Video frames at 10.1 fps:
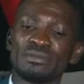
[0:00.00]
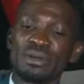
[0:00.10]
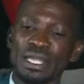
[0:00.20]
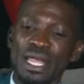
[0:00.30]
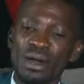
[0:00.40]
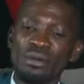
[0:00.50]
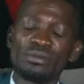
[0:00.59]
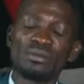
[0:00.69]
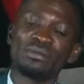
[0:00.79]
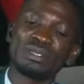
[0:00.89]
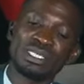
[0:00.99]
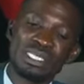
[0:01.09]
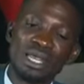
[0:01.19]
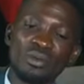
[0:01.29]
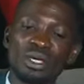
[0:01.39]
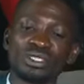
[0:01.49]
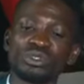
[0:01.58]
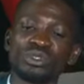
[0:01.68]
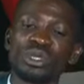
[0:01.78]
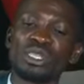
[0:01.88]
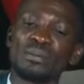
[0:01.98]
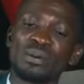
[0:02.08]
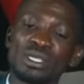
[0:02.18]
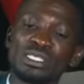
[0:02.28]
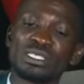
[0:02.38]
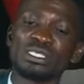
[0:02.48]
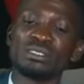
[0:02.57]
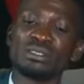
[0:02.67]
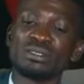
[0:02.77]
But now, his son wants to join the police.